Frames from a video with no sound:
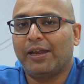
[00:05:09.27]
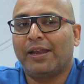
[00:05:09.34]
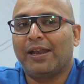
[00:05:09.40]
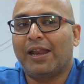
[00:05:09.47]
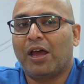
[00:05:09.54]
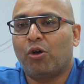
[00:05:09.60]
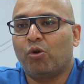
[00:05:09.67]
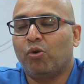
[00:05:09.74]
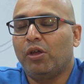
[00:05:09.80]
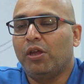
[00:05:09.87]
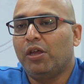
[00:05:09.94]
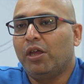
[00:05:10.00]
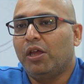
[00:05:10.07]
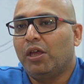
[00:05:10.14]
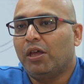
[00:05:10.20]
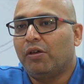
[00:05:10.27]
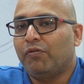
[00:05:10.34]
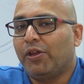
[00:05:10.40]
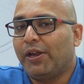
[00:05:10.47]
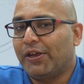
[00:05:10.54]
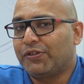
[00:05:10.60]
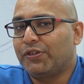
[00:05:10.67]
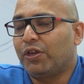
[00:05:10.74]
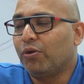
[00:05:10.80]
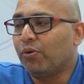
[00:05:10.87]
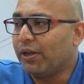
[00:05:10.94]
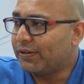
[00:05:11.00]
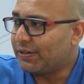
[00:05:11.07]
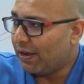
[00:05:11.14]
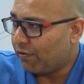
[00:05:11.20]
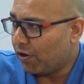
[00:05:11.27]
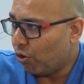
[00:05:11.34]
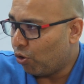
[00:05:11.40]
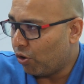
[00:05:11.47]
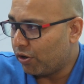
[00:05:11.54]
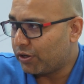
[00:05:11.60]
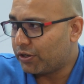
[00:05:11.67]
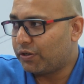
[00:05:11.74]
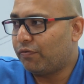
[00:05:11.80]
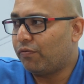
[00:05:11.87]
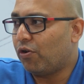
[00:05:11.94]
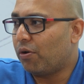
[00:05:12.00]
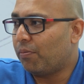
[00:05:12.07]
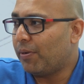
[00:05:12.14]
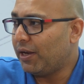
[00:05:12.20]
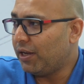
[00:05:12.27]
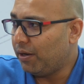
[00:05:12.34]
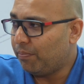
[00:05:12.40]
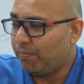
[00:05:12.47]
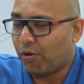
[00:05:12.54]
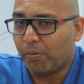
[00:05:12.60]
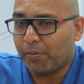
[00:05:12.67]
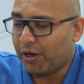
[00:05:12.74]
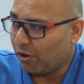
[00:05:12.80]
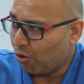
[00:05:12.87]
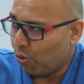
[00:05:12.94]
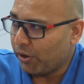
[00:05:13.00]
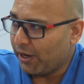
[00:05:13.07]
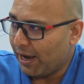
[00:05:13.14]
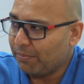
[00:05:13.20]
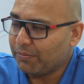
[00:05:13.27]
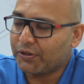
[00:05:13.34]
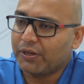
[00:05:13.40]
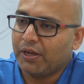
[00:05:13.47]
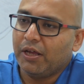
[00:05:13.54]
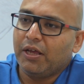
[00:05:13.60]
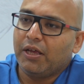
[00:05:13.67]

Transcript: And now we are executing several orders for many prominent OEMs